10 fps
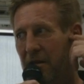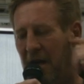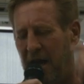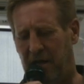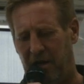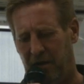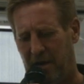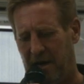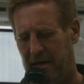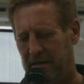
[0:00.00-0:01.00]
thank you,
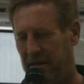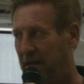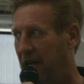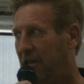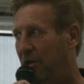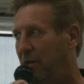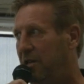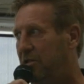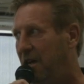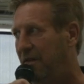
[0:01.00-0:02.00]
uh, thank you,
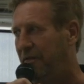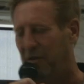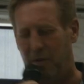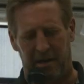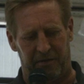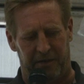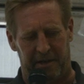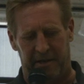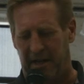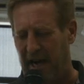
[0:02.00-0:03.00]
EJ, for the wonderful
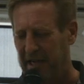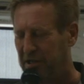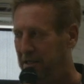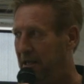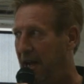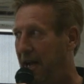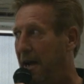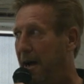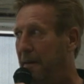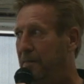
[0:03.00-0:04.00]
introduction. I,
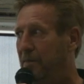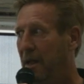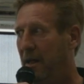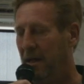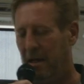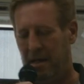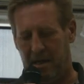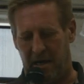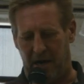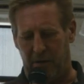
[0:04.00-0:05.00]

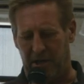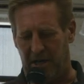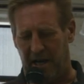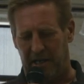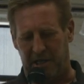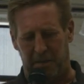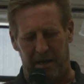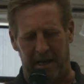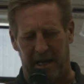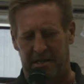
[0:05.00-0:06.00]
uh, I wish I had a
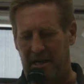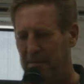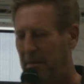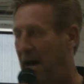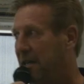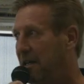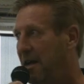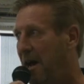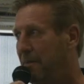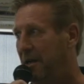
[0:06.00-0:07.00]
smartass come back to
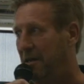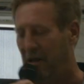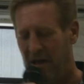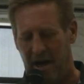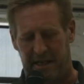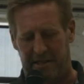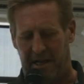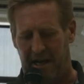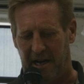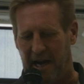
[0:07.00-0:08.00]
that, but no,
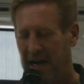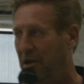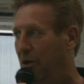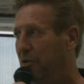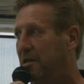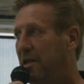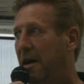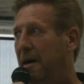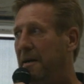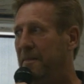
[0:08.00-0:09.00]
honestly, I, I don't
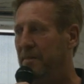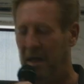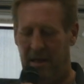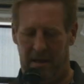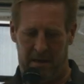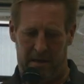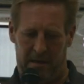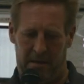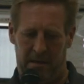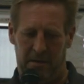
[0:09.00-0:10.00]

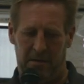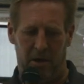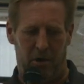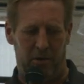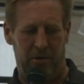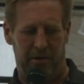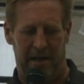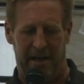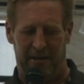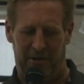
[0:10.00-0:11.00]
uh, know who
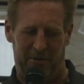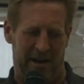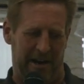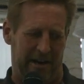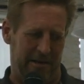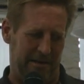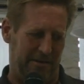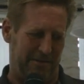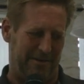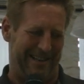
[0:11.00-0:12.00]
the hell you
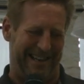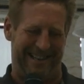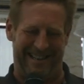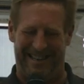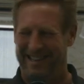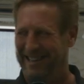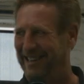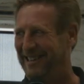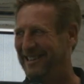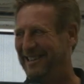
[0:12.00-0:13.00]

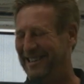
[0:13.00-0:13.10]
are